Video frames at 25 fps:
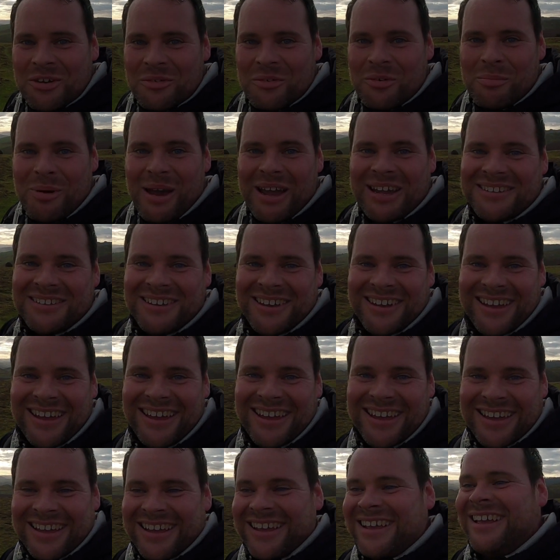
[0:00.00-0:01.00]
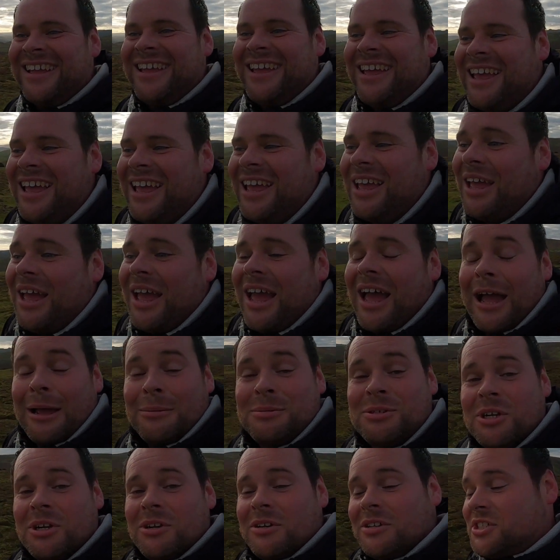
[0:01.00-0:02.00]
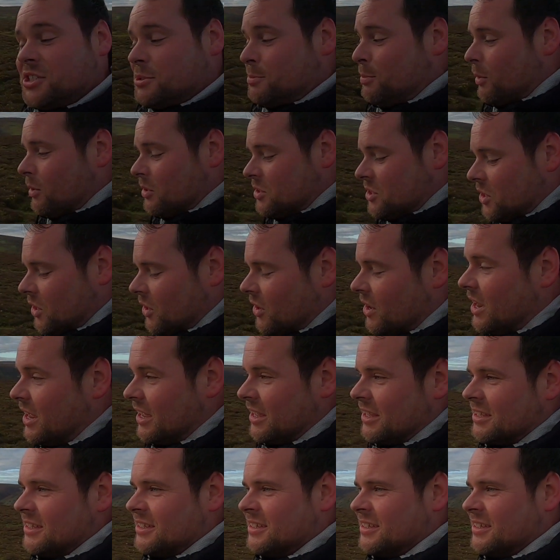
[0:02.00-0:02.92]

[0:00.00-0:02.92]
We made it, absolutely spot on.